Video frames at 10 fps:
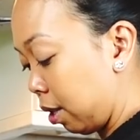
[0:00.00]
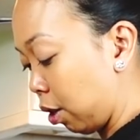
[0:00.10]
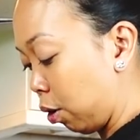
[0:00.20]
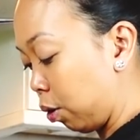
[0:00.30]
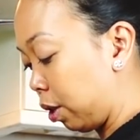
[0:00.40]

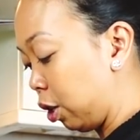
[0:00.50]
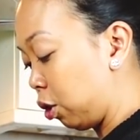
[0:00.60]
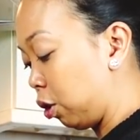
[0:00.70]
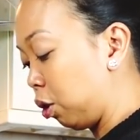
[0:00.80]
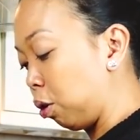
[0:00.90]
So this
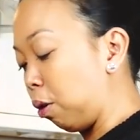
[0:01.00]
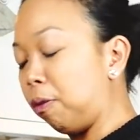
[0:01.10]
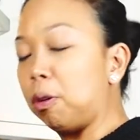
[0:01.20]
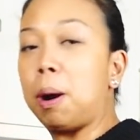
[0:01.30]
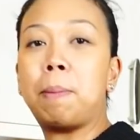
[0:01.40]
should cook
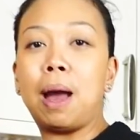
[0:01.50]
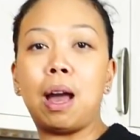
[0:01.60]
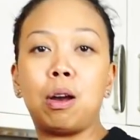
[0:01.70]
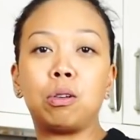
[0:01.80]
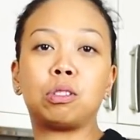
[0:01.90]
for
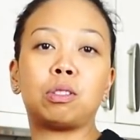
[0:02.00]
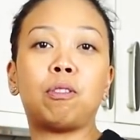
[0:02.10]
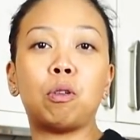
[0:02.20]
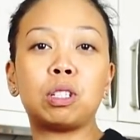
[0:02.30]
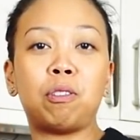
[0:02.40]
about
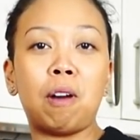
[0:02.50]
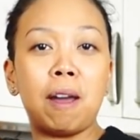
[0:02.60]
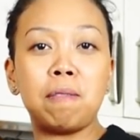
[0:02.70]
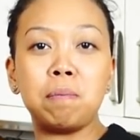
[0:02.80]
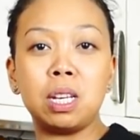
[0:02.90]

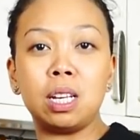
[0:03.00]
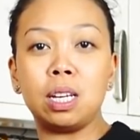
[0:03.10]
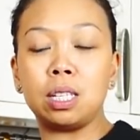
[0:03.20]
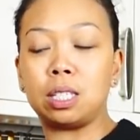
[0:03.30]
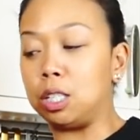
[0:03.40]
45
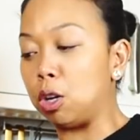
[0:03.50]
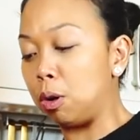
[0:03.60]
minutes,